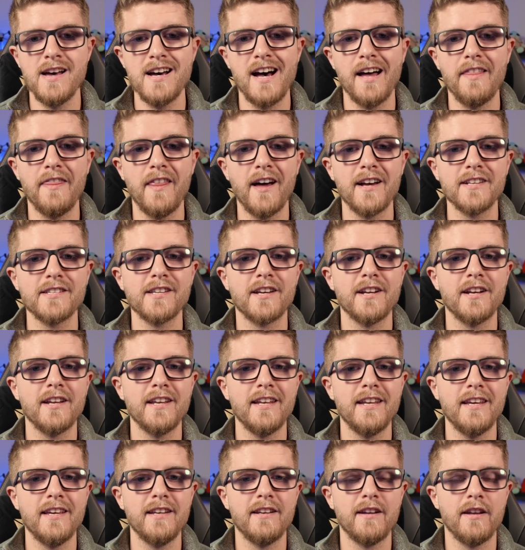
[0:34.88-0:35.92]
and that's going
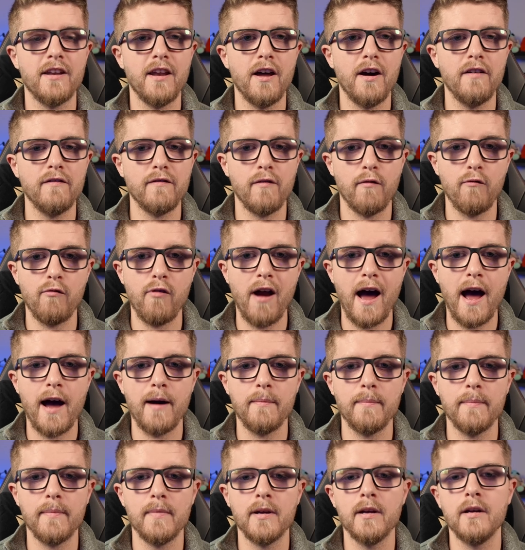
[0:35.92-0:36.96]
to need enough
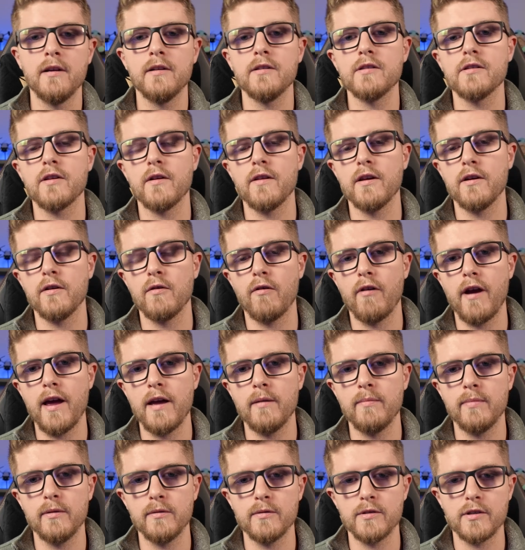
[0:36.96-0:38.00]
RAM so that you're
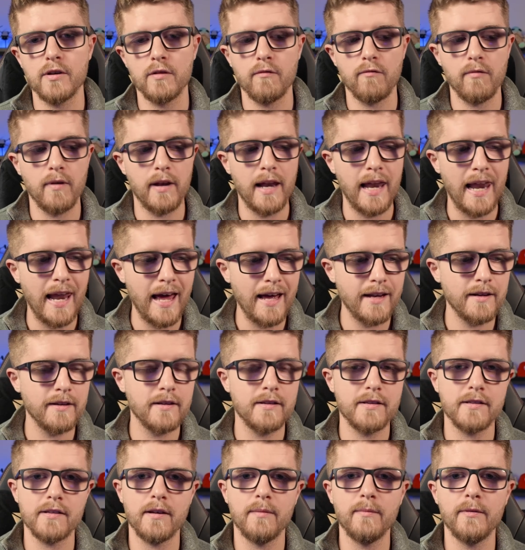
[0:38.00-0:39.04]
able to
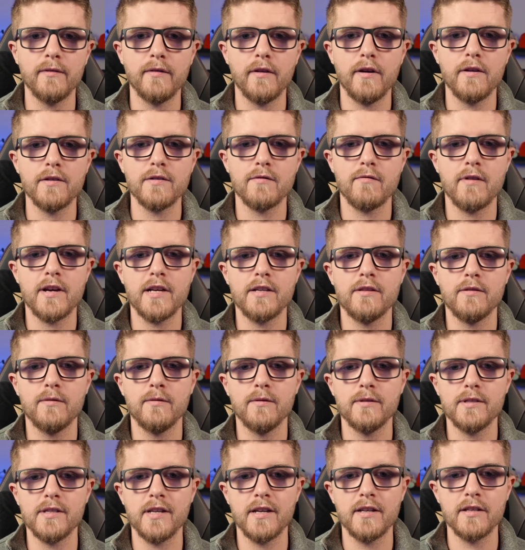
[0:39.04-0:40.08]
lend some of those
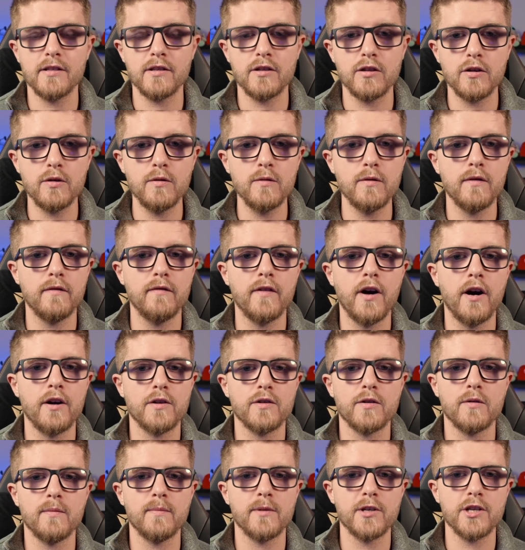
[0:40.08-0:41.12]
resources to the
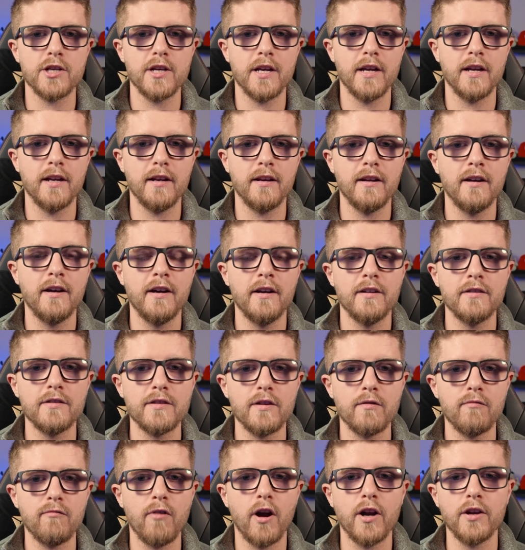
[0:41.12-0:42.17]
virtual machine
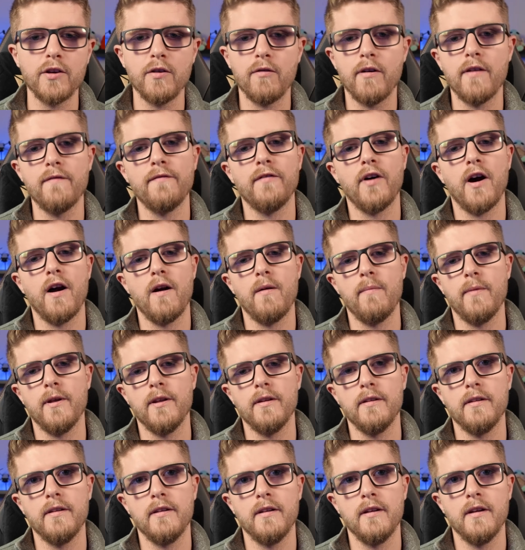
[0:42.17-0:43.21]
to run your
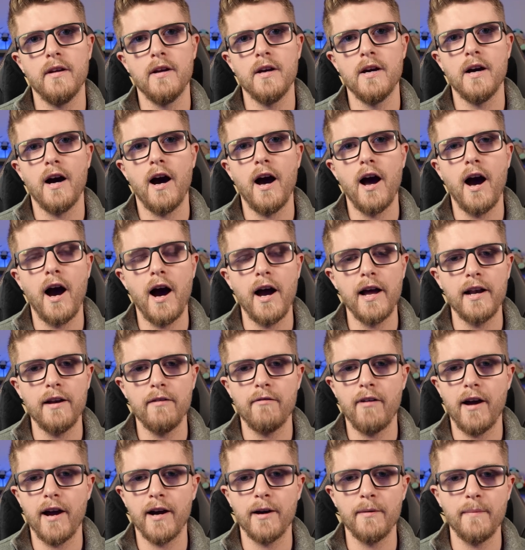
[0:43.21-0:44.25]
environment. I highly
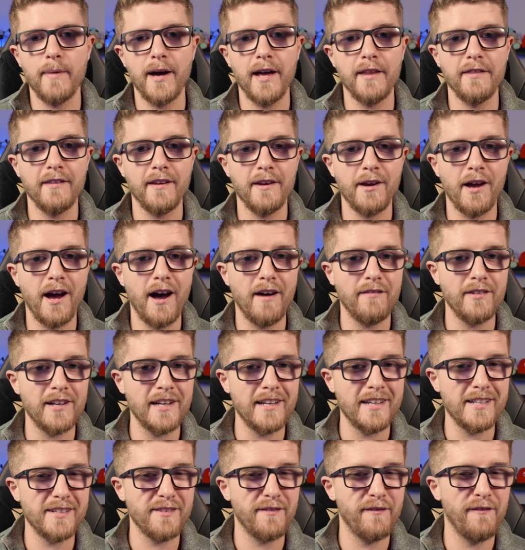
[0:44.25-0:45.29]
recommend that you have at
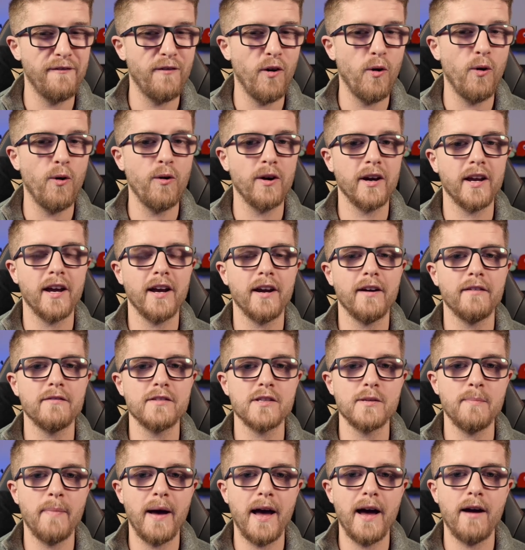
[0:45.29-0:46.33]
least 4 gig of
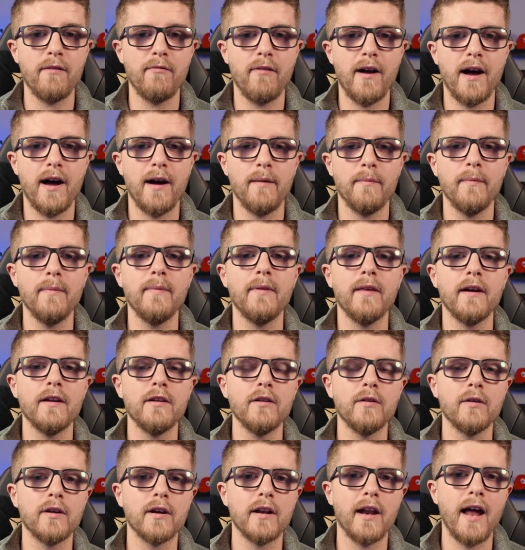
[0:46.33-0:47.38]
spare RAM that
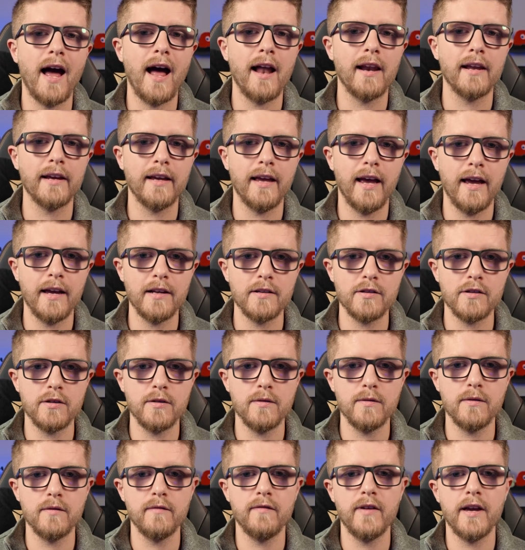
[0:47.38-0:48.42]
you can allocate
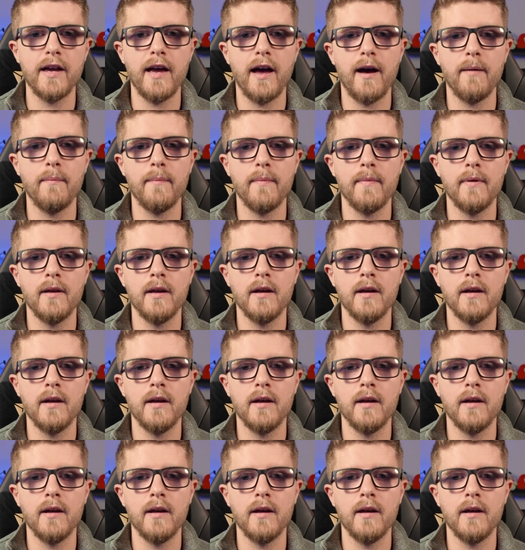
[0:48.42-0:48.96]
to the VM.